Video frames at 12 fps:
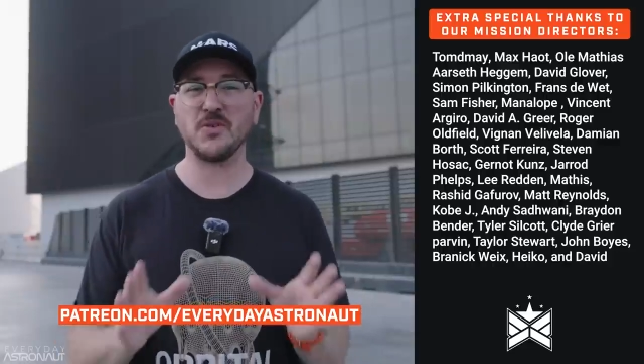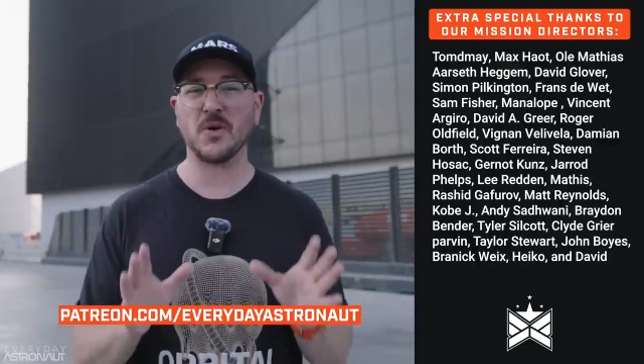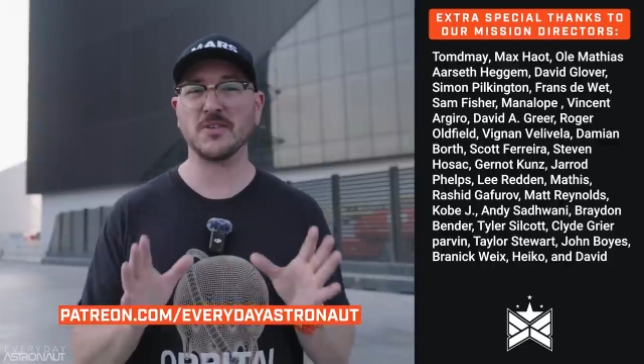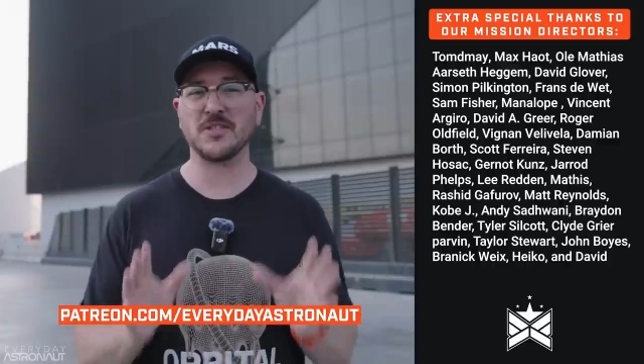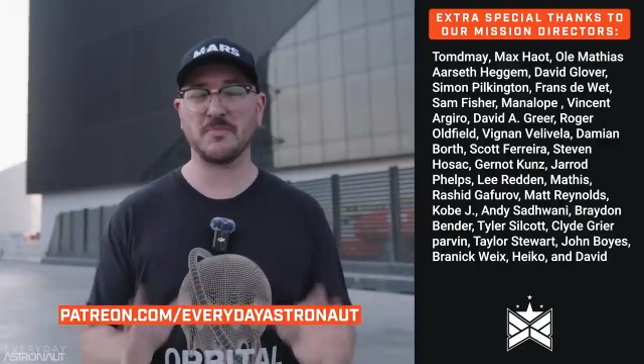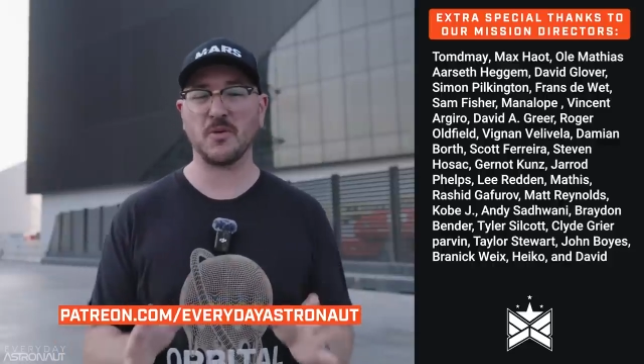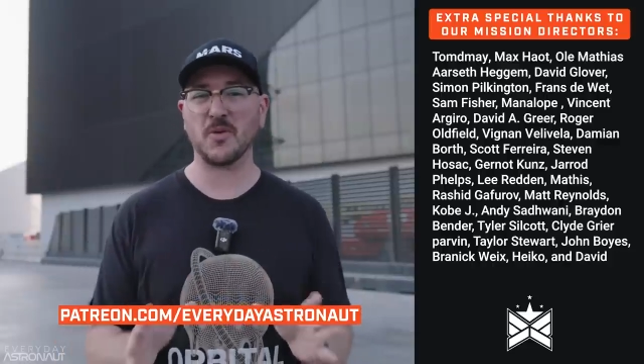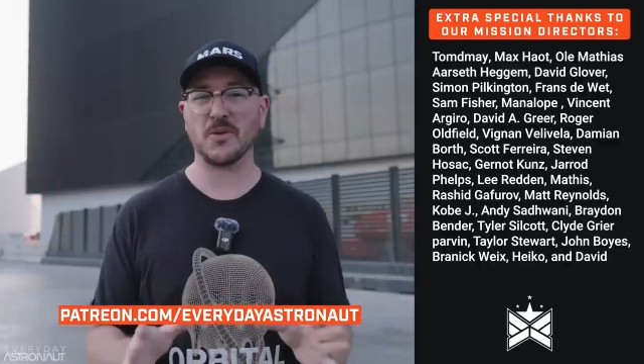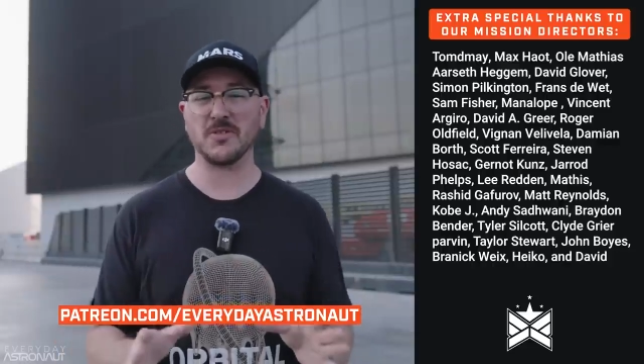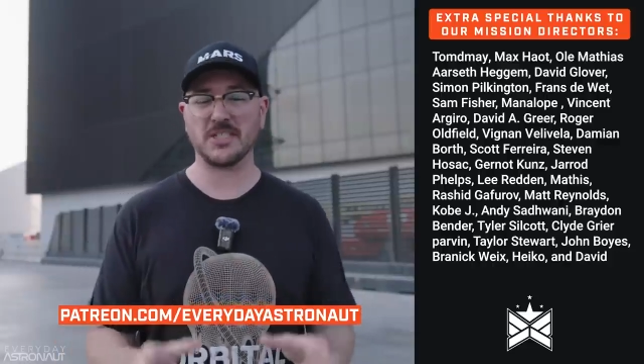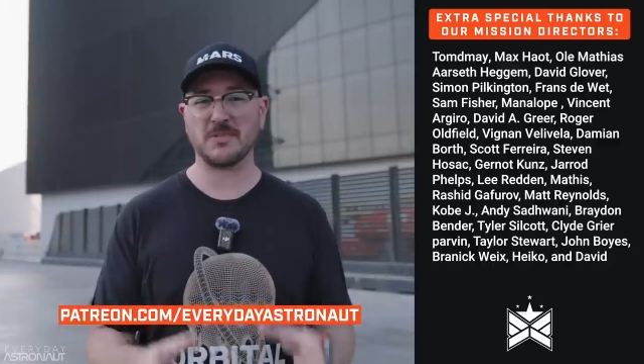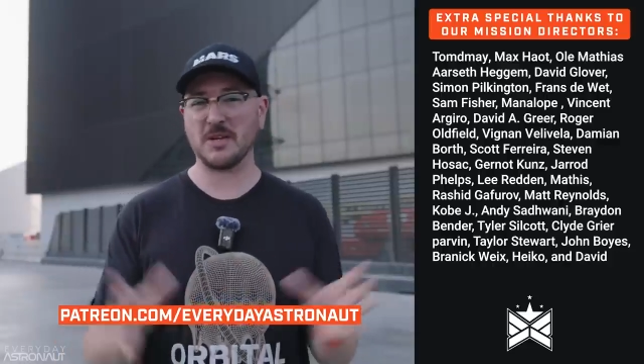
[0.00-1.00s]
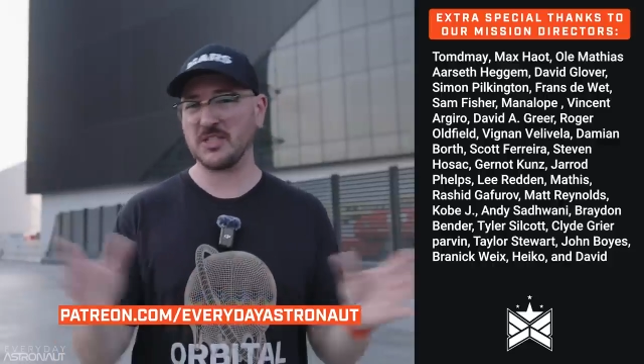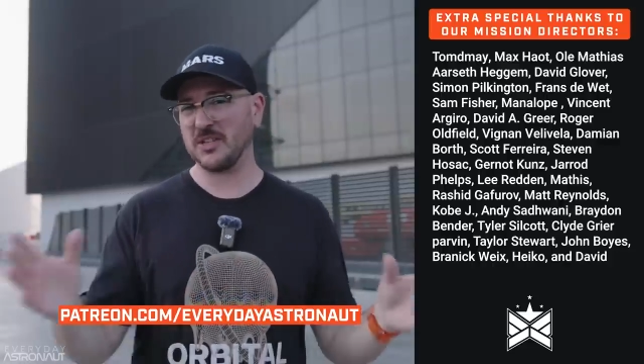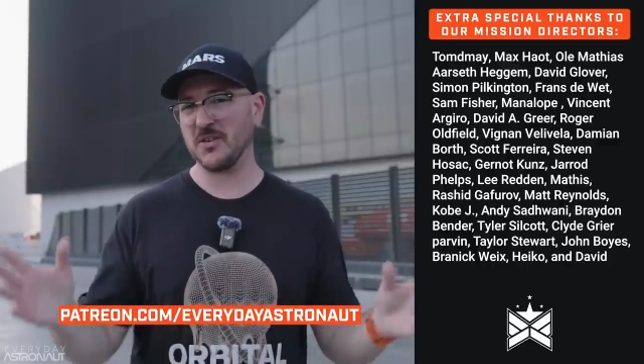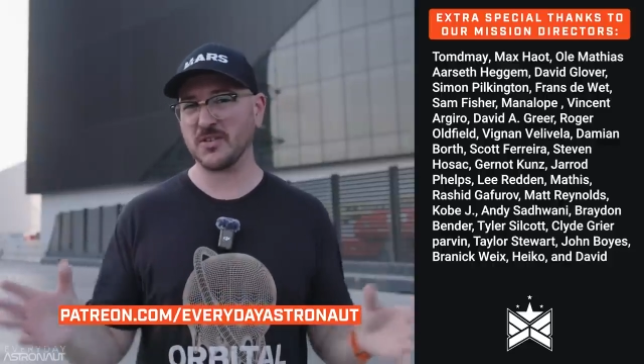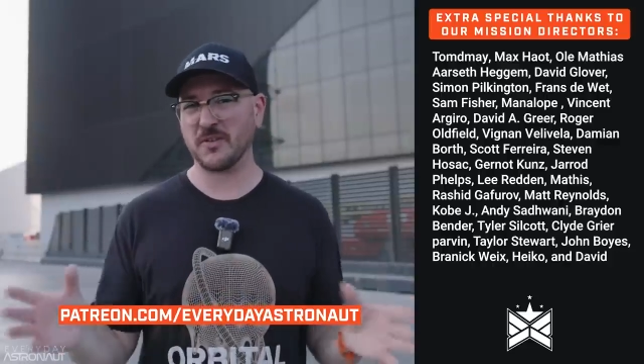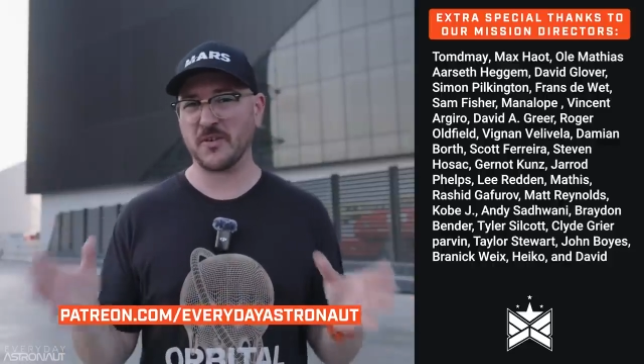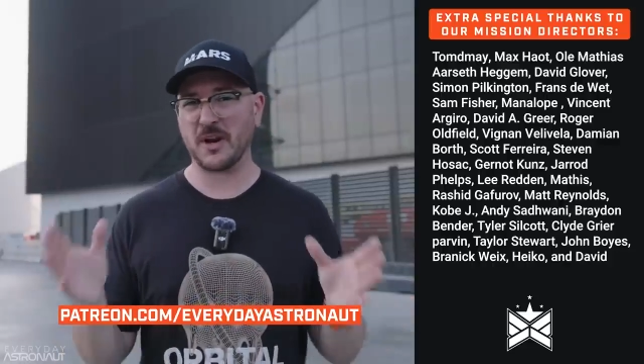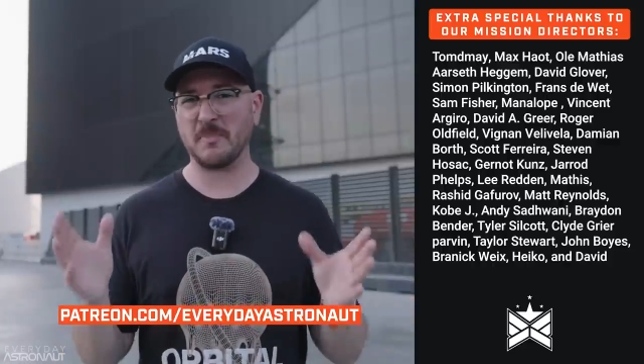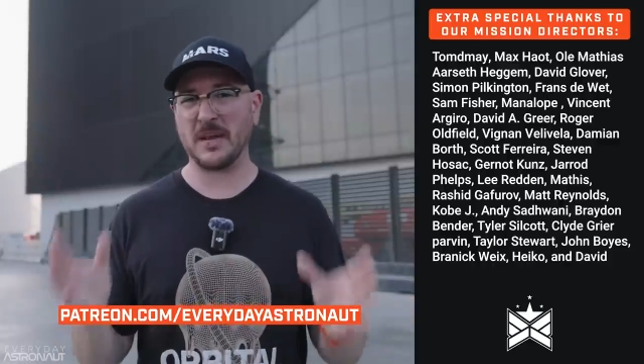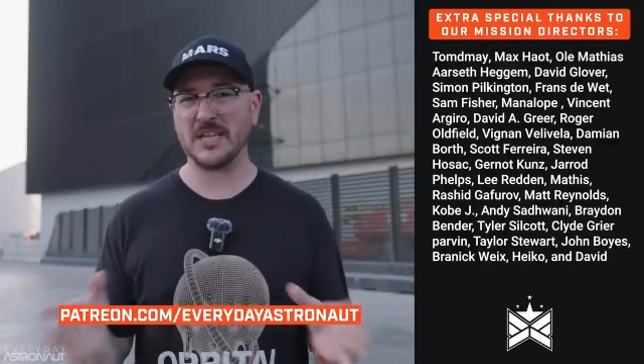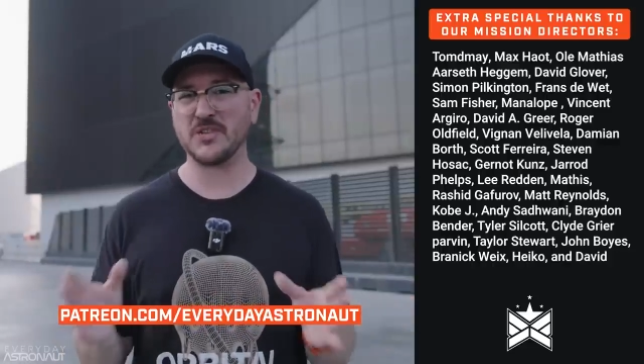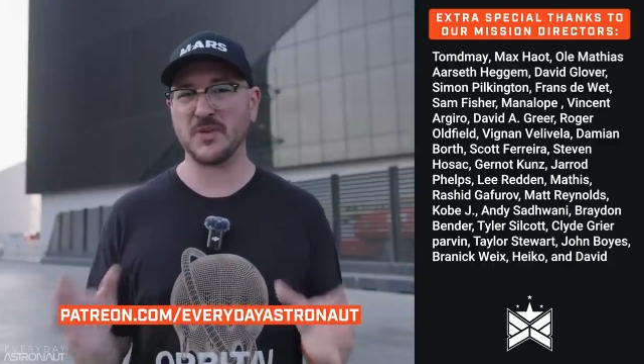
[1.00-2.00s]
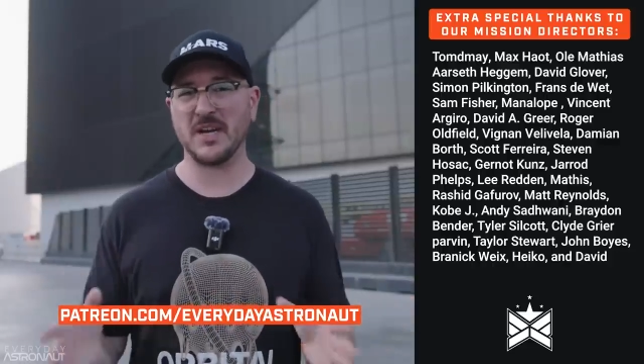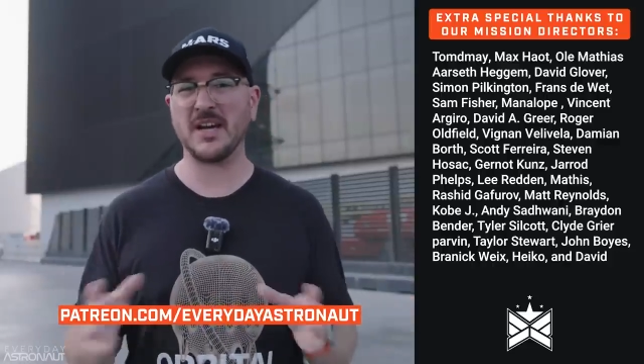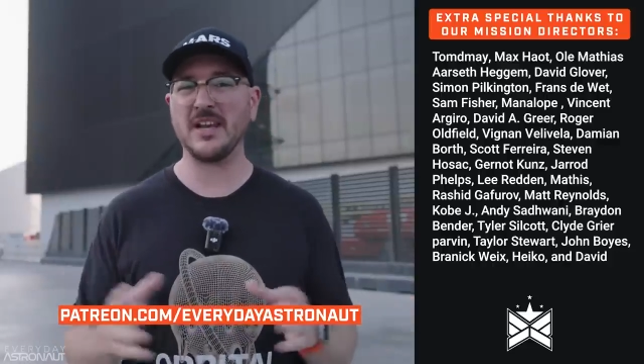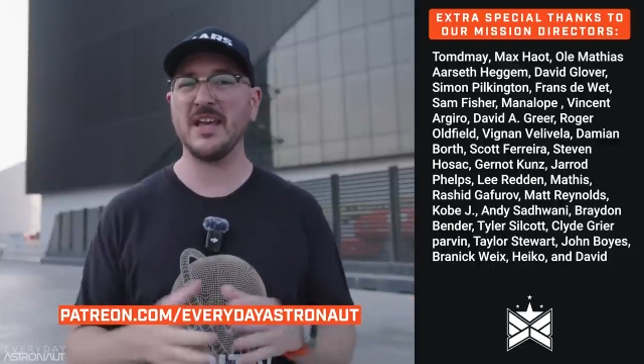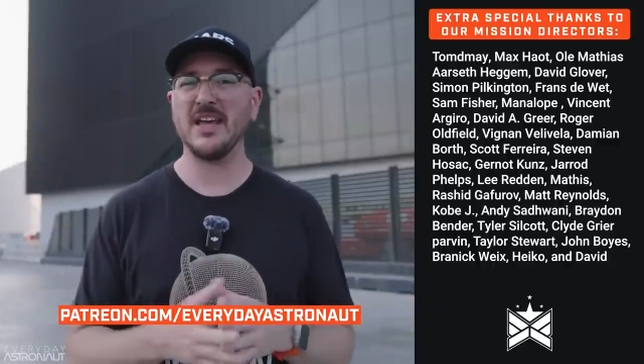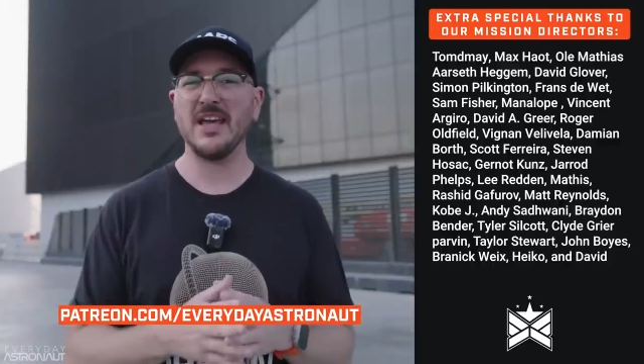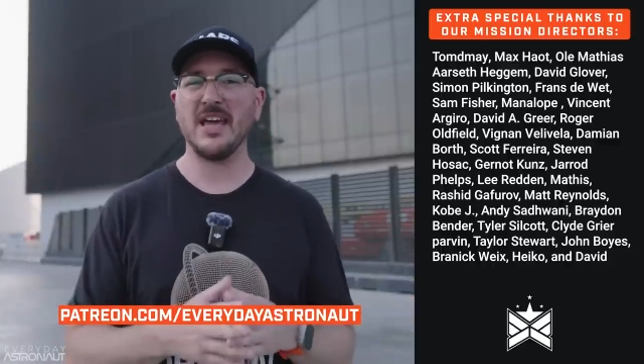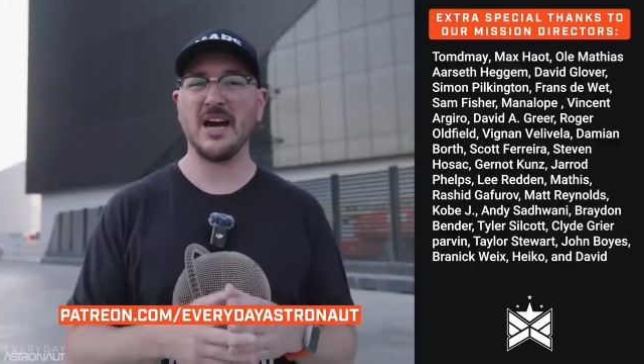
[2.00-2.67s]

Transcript: to our supporters, especially those over on Patreon.